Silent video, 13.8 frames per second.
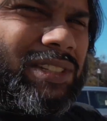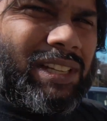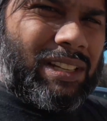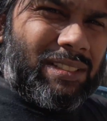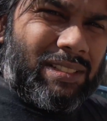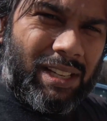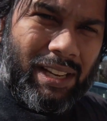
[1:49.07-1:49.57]
out
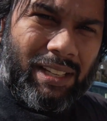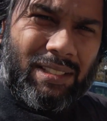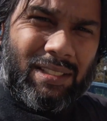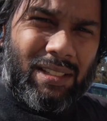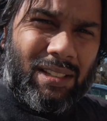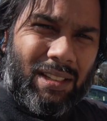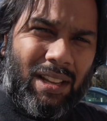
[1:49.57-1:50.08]
the
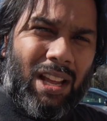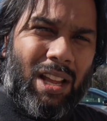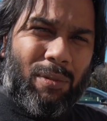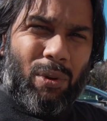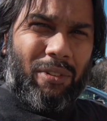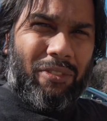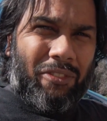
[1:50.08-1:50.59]
intakes.
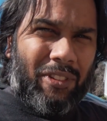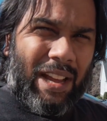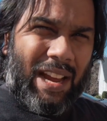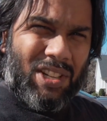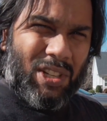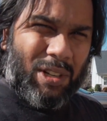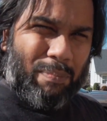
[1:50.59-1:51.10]
I'm going to
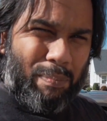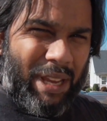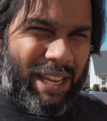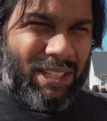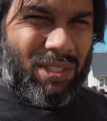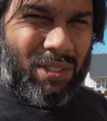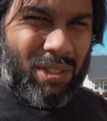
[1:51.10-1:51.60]
flash a
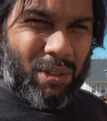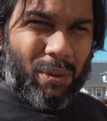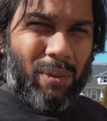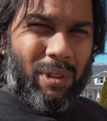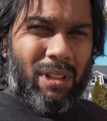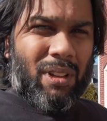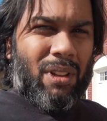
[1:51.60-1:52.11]
bass
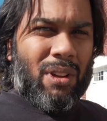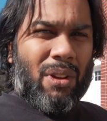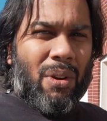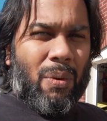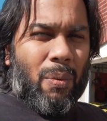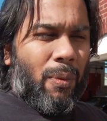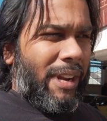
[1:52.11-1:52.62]
tune.
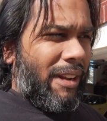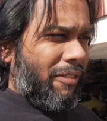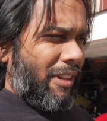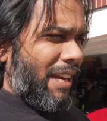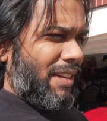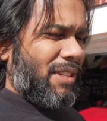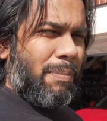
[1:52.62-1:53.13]
When I
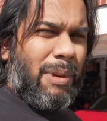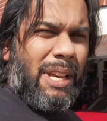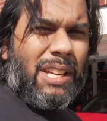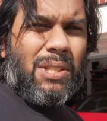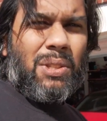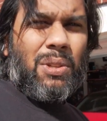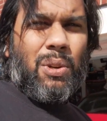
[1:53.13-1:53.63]
flash the
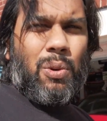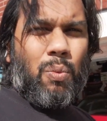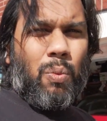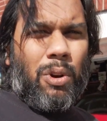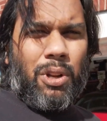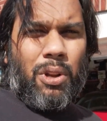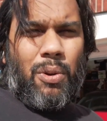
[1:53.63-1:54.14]
bass
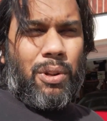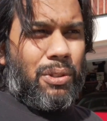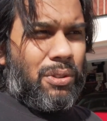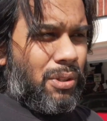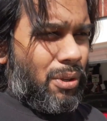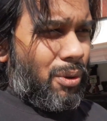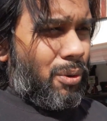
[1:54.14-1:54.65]
tune, we're going
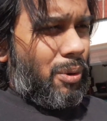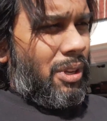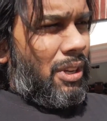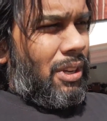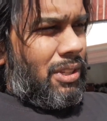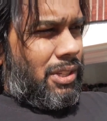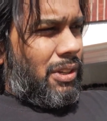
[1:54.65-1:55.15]
to do
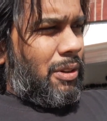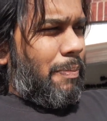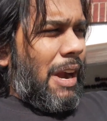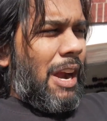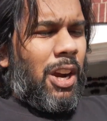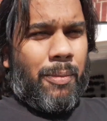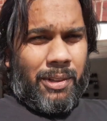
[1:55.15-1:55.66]
certain
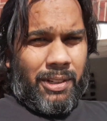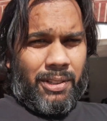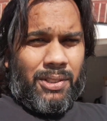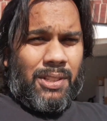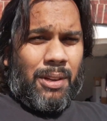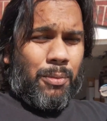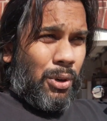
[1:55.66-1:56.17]

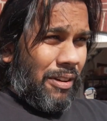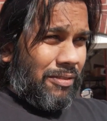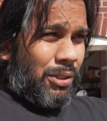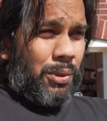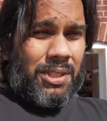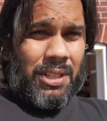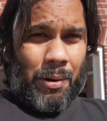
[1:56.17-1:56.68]
parameters. I'm going to
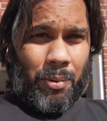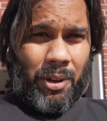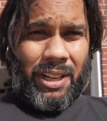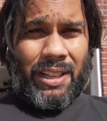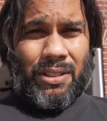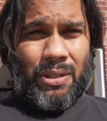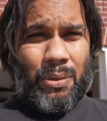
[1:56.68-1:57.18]
have to do a
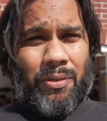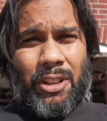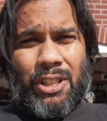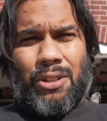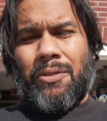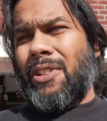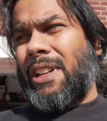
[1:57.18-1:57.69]
separate e-tune
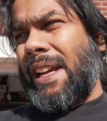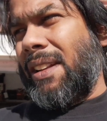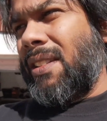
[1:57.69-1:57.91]
video for